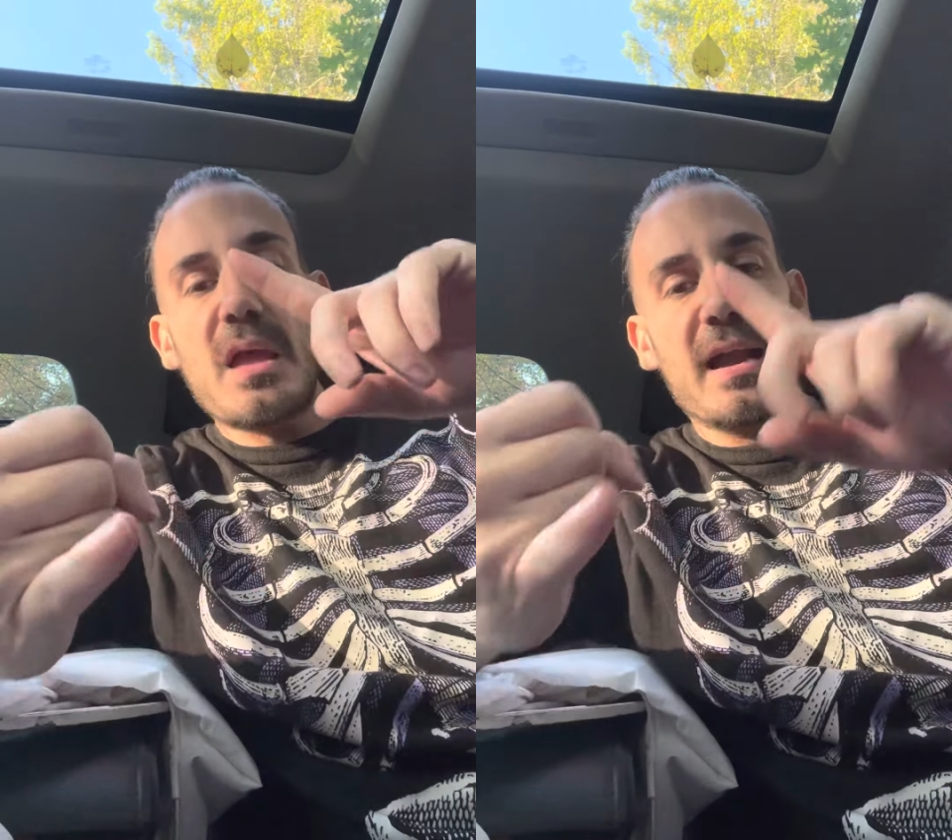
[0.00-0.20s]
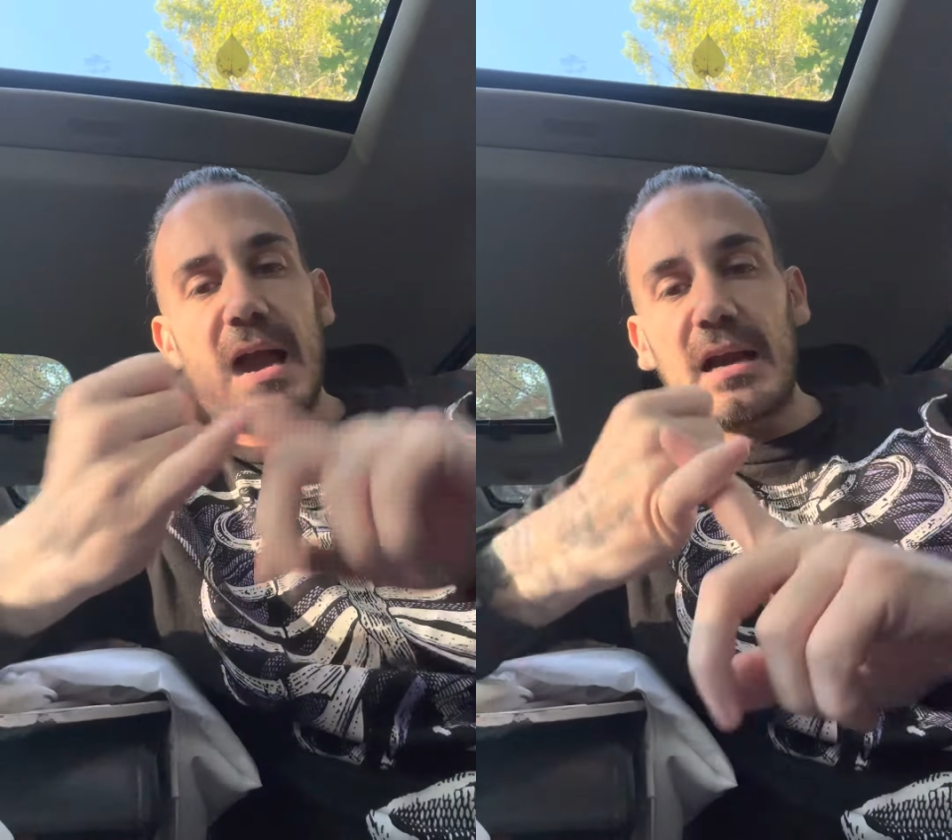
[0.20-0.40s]

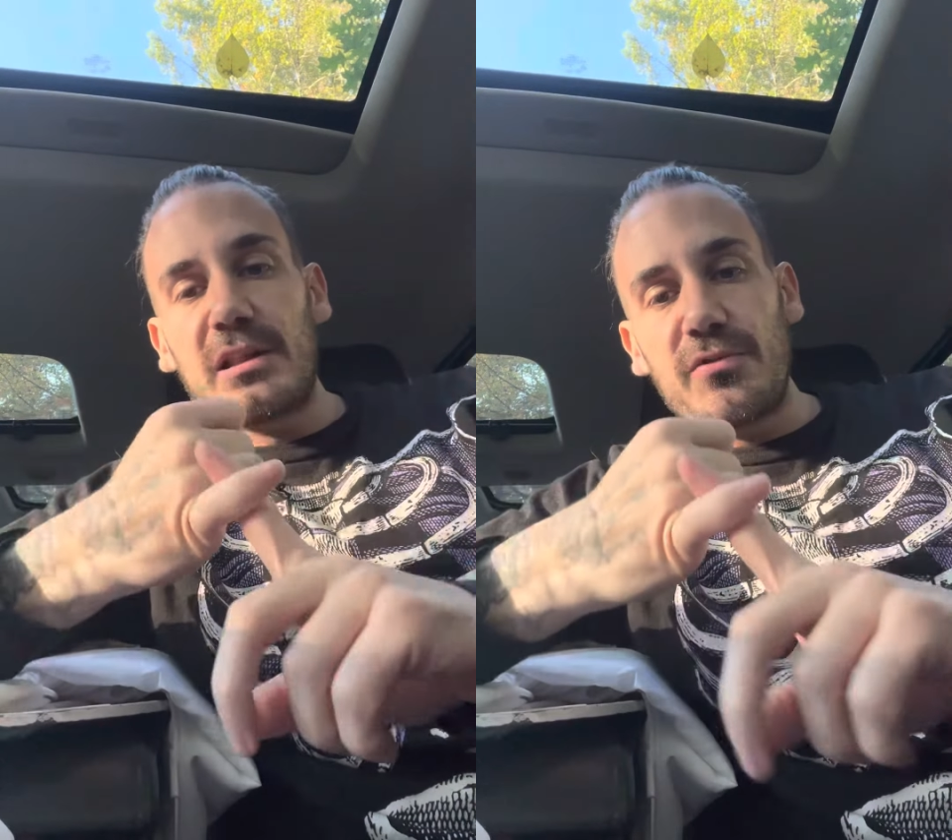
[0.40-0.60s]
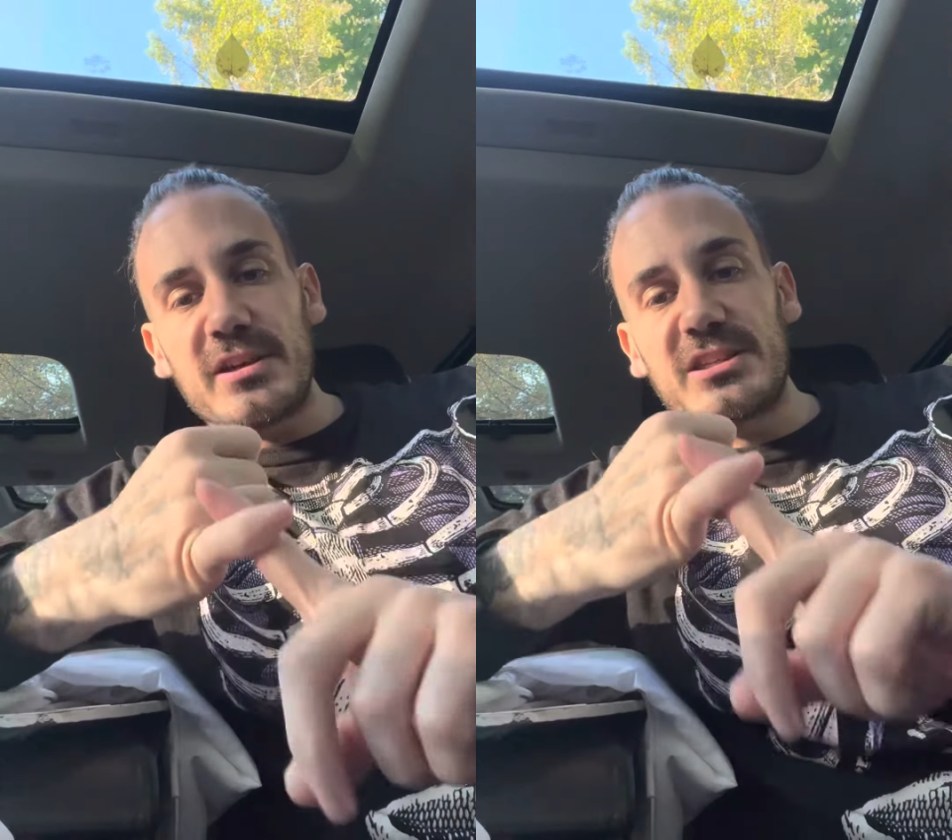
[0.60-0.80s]
I got
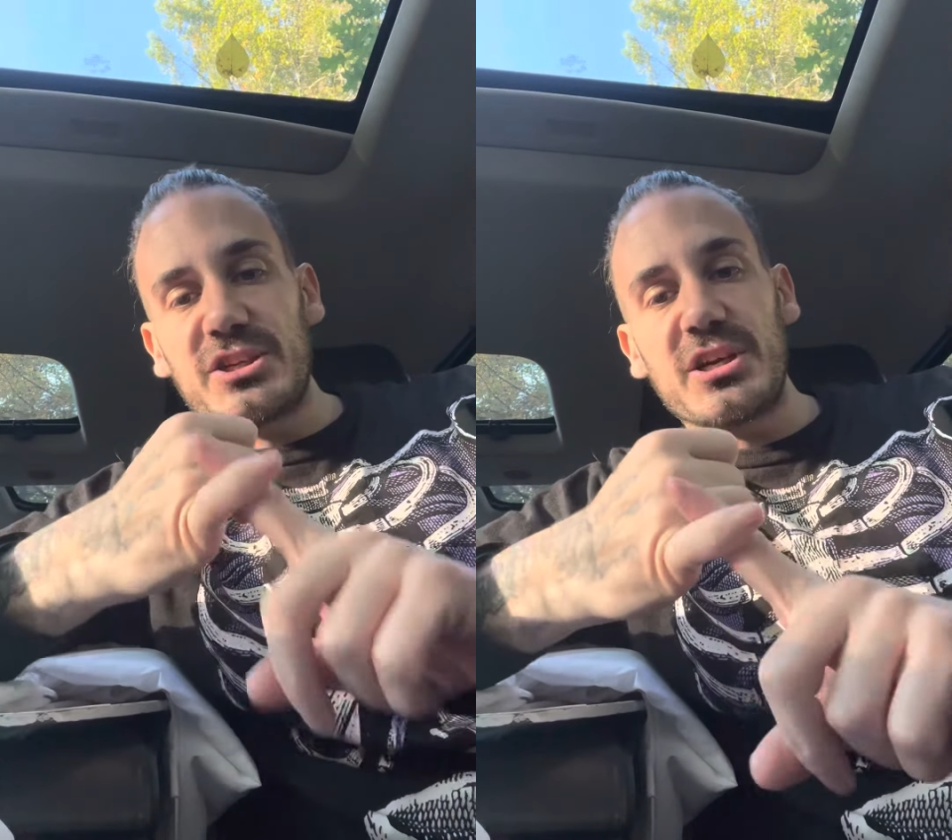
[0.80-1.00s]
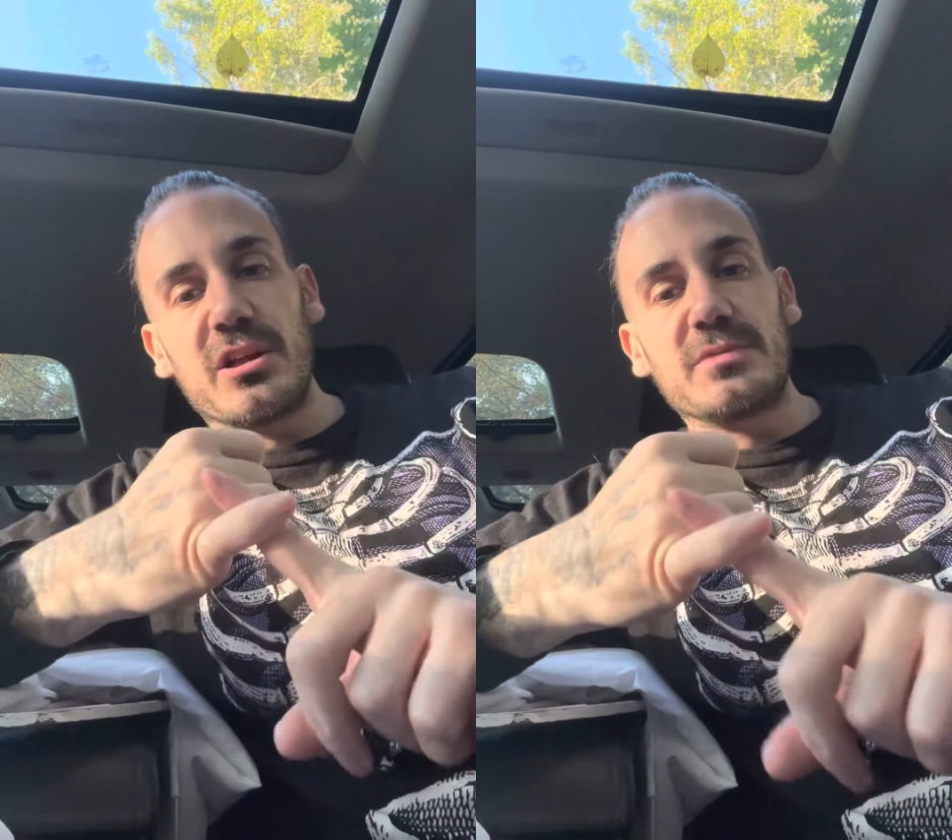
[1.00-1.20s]
Clarissa
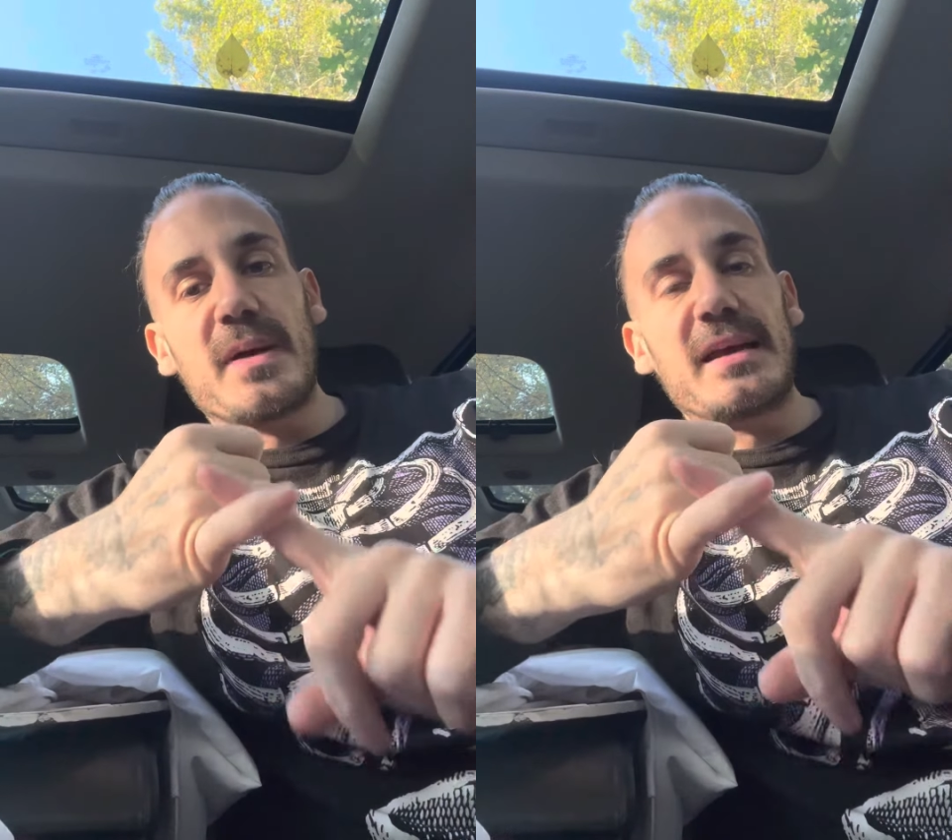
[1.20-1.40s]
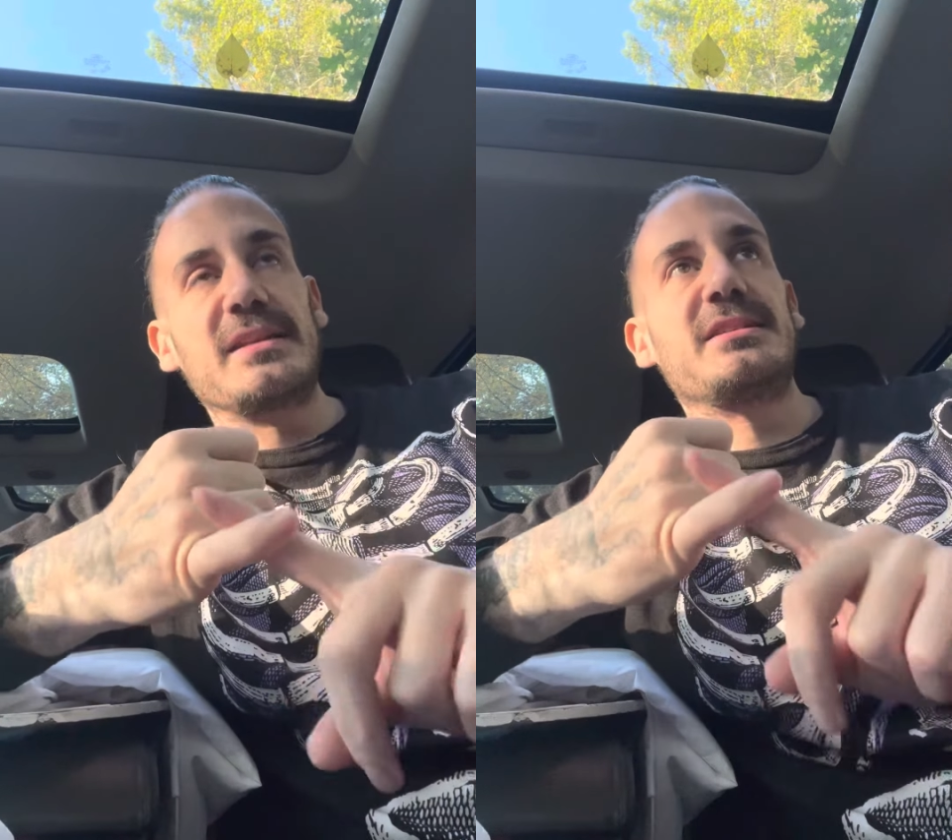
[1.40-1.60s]
Shields
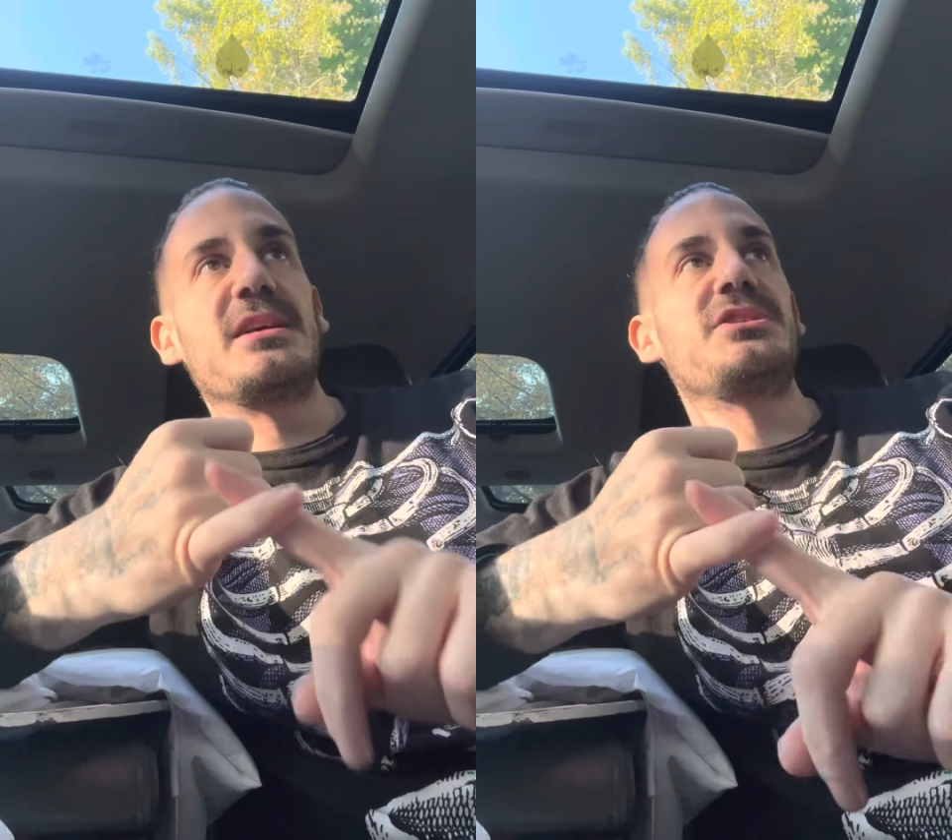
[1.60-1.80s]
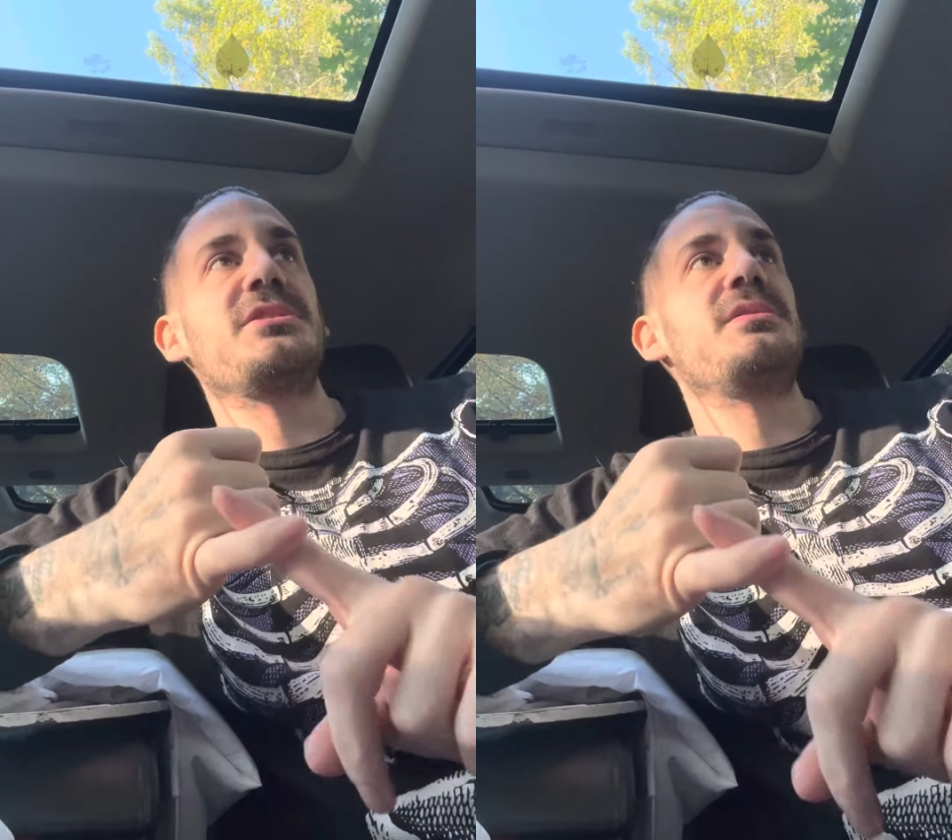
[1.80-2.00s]
by
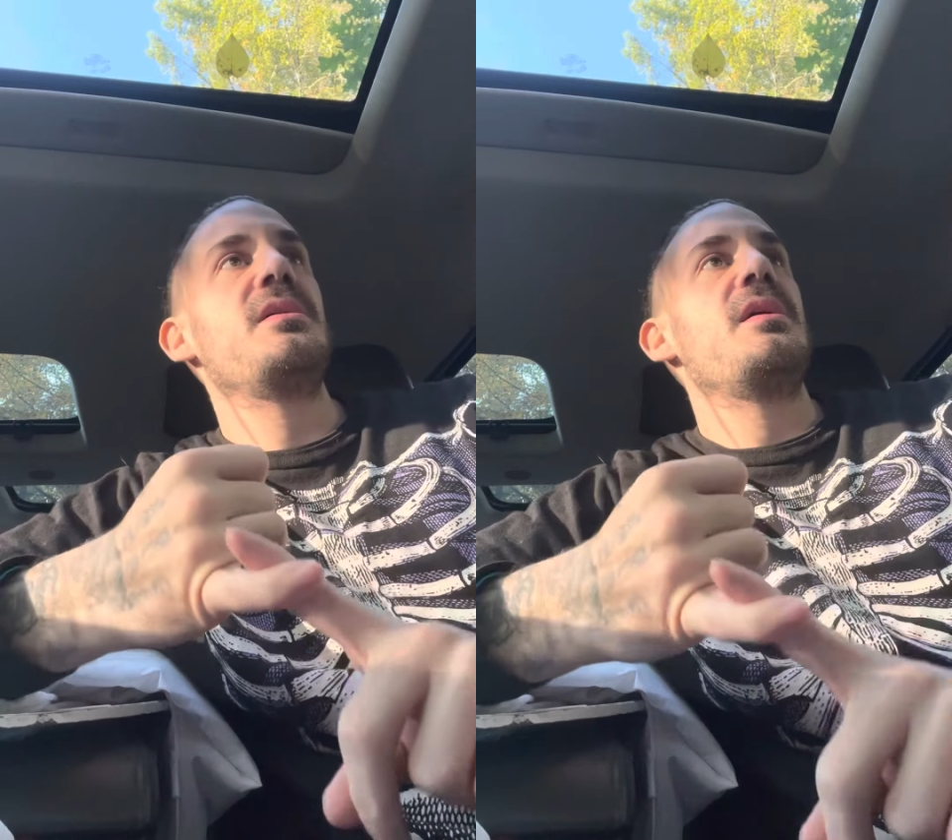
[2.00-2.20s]
decision.